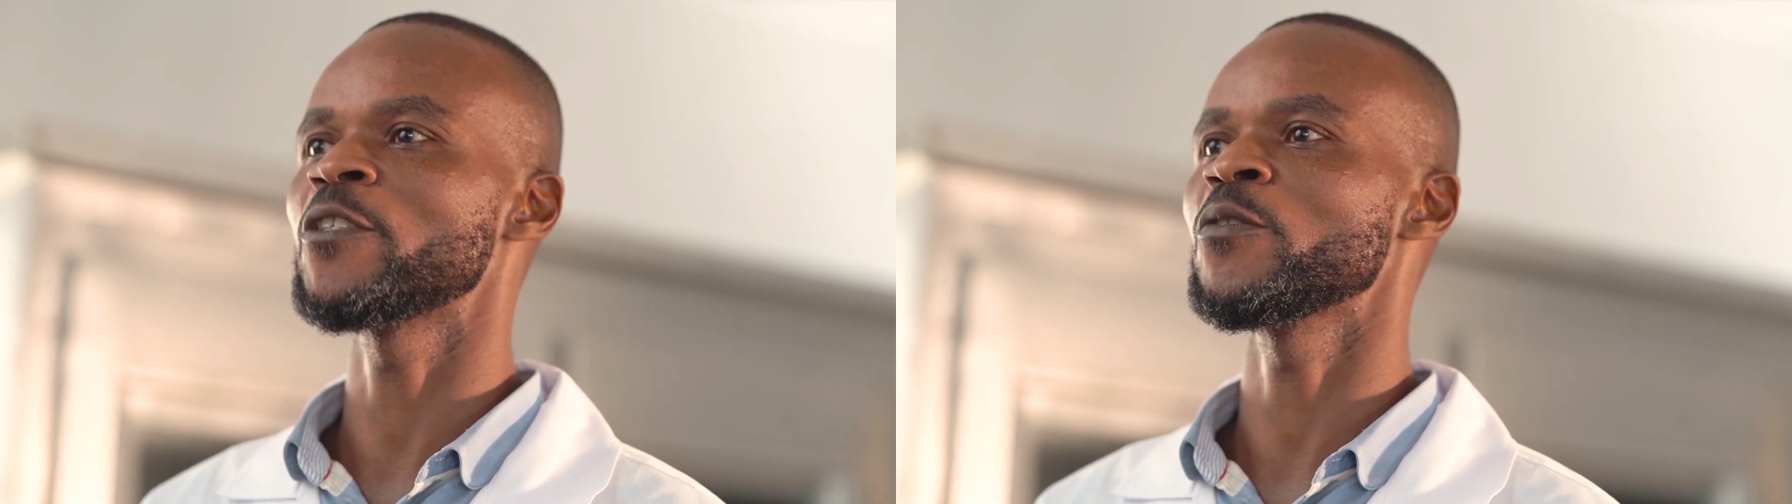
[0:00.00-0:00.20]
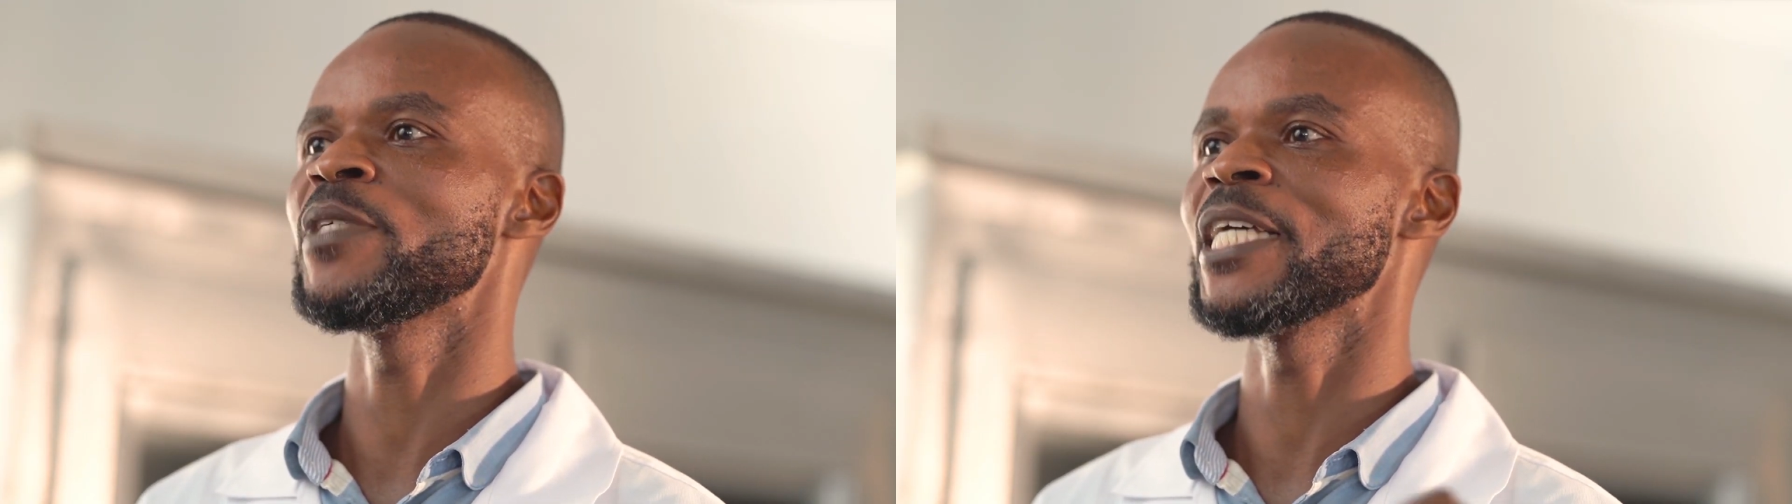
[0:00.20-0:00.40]

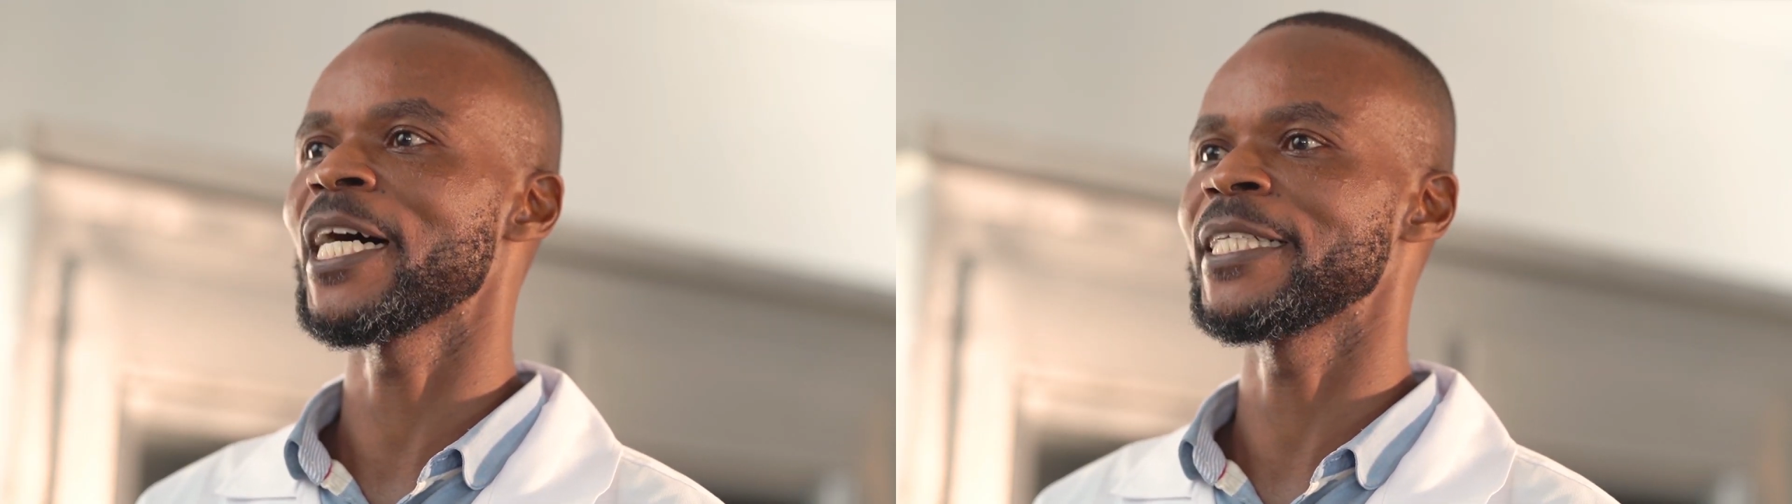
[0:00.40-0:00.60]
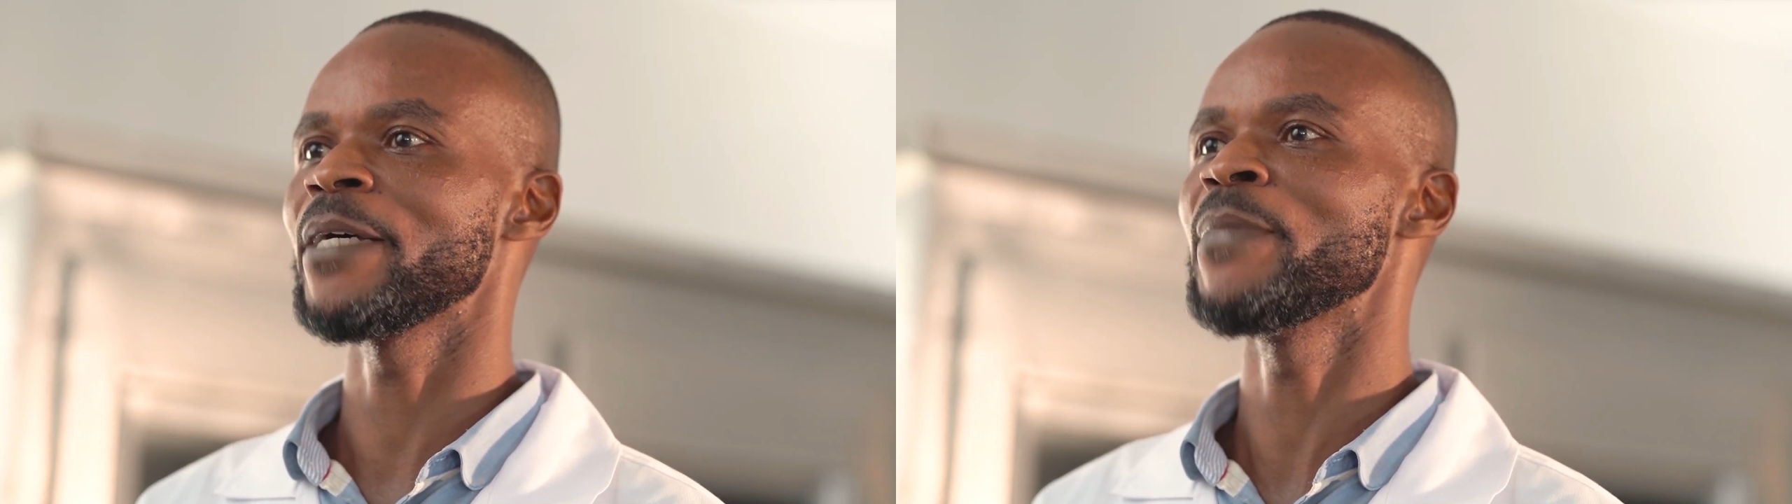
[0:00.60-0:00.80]
to be
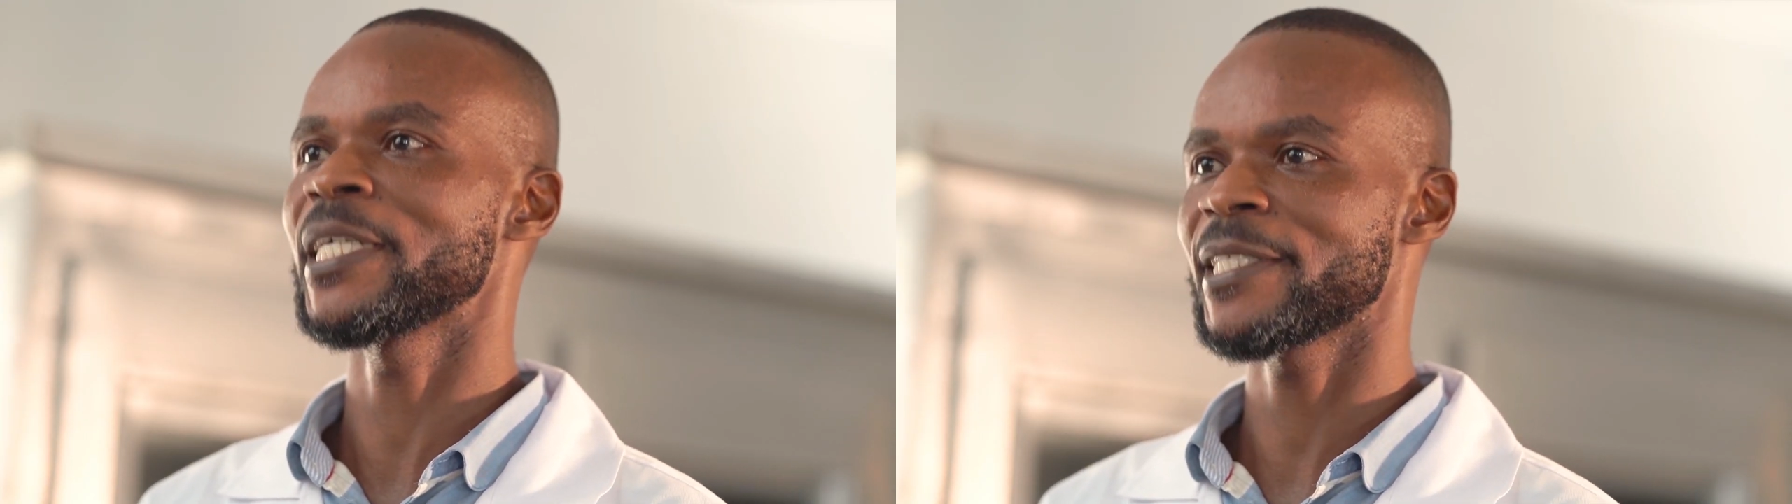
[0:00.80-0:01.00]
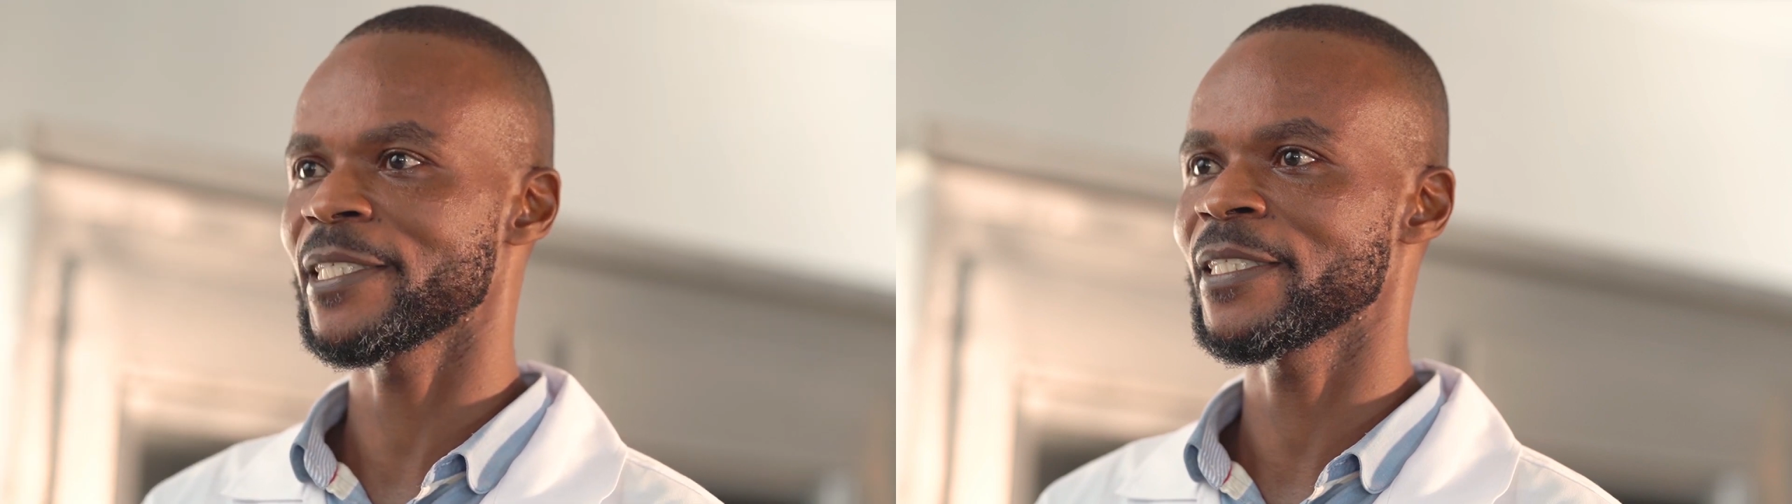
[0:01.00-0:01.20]
at the
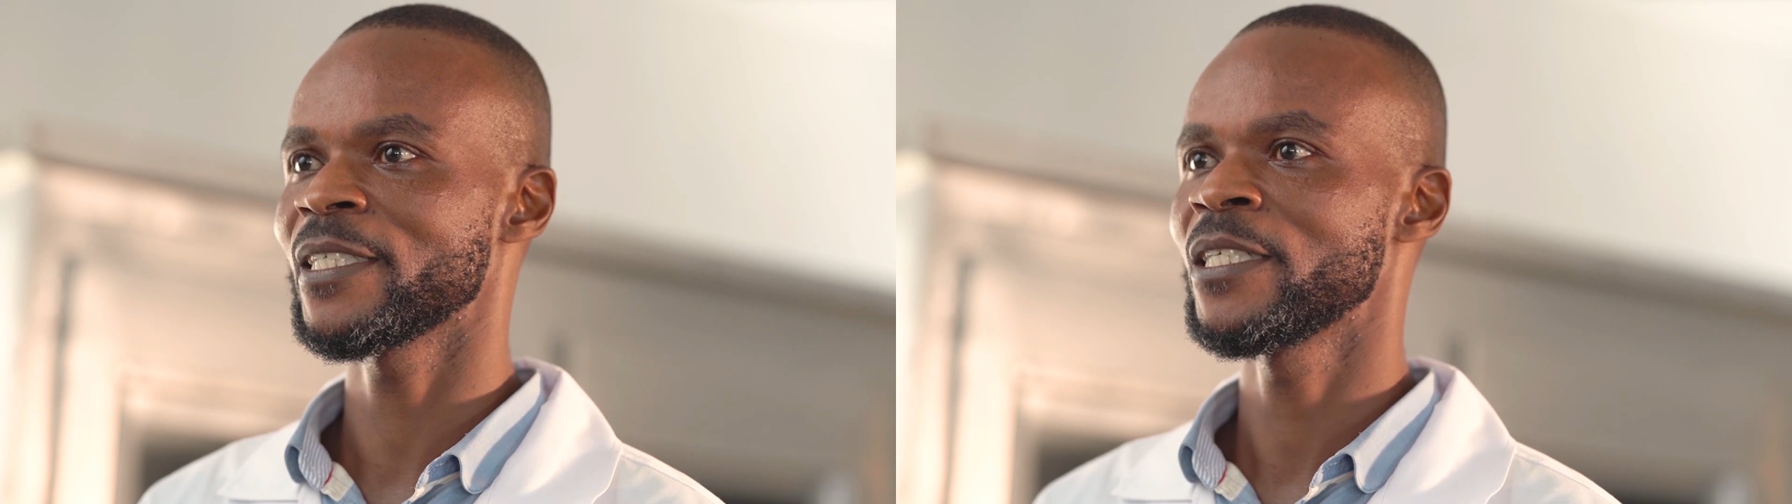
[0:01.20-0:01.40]
mixing